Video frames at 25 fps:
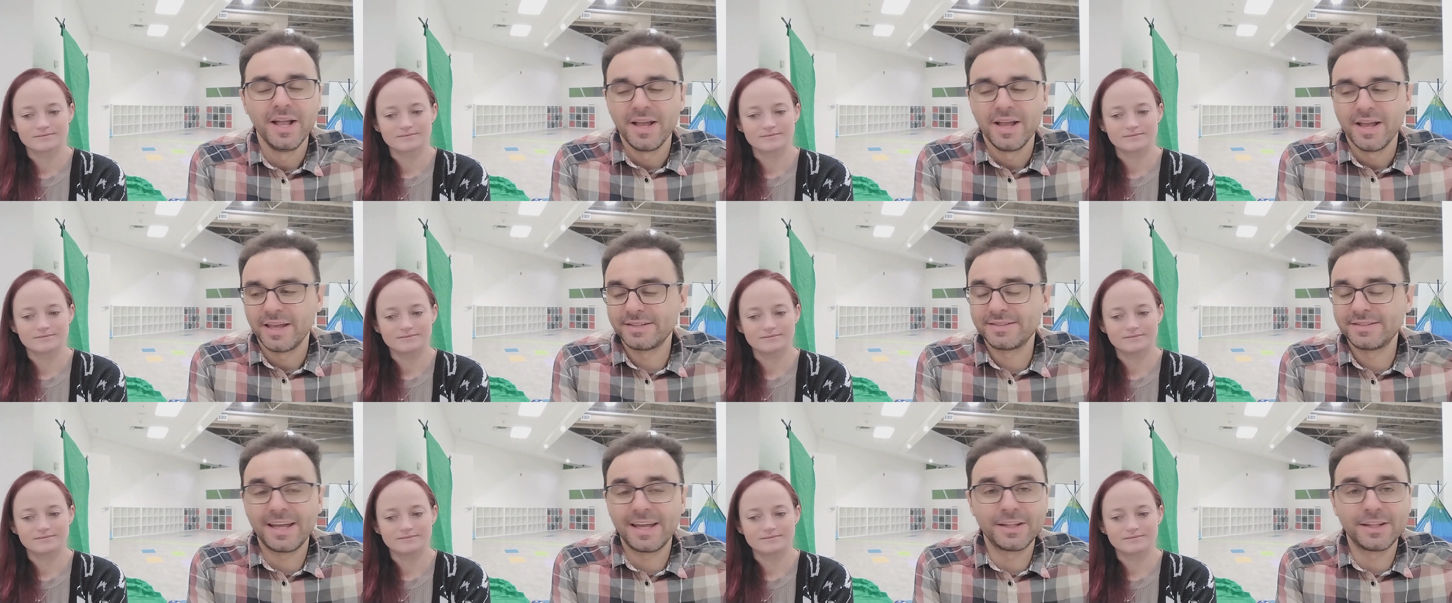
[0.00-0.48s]

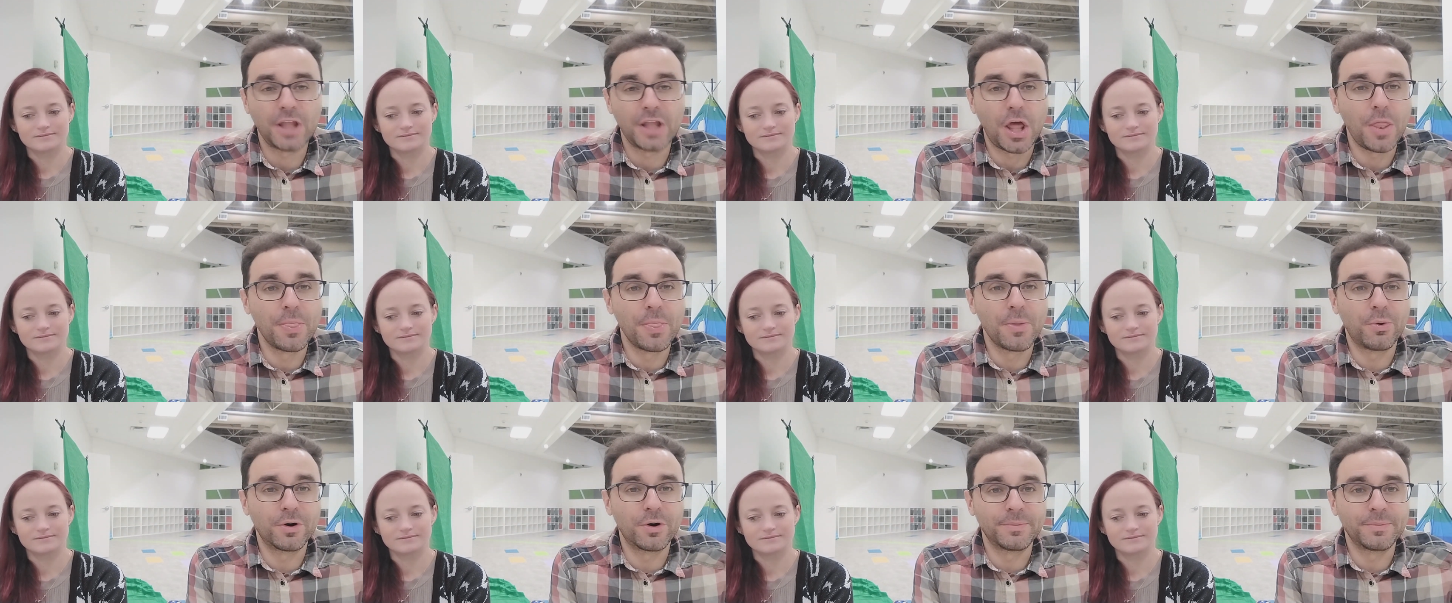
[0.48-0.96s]
Speaker 1: is that
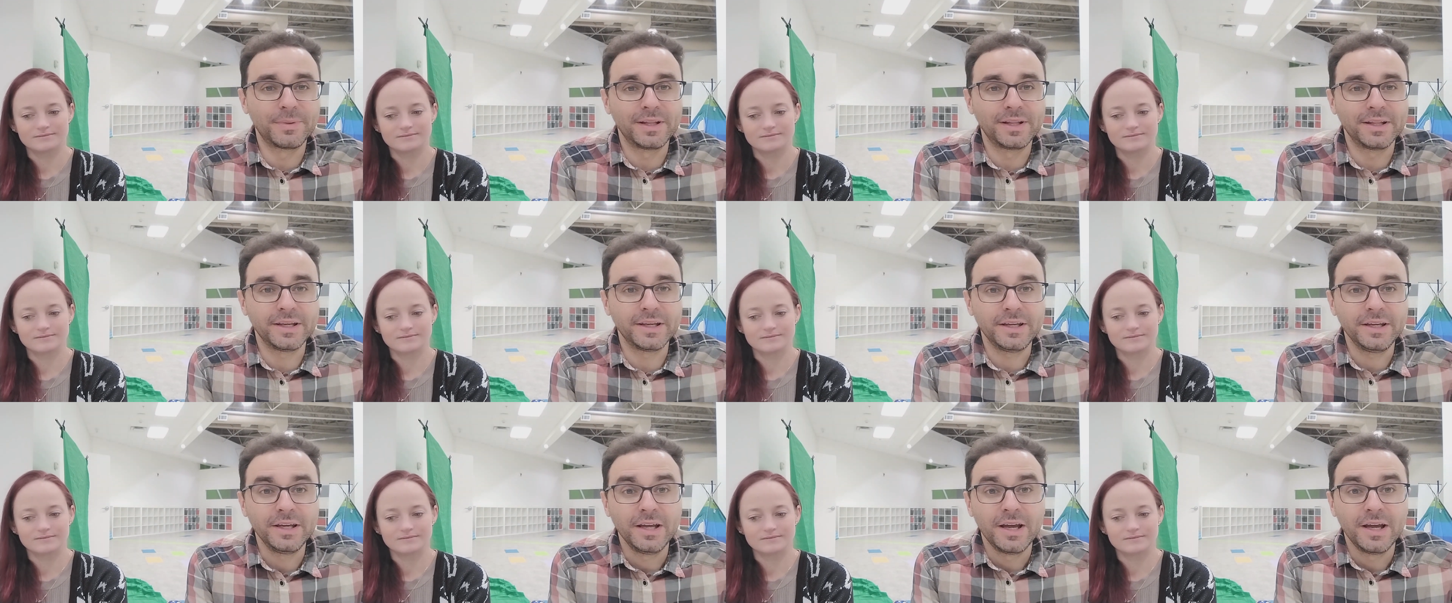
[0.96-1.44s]

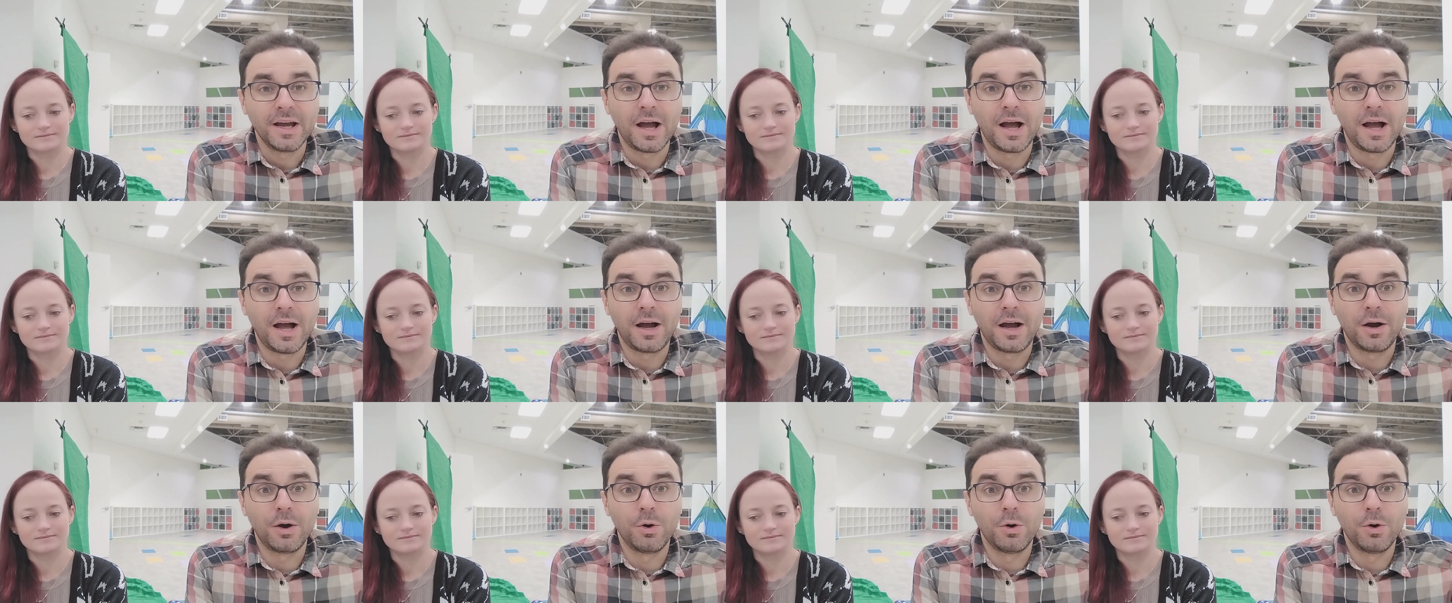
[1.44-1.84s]
normally uh,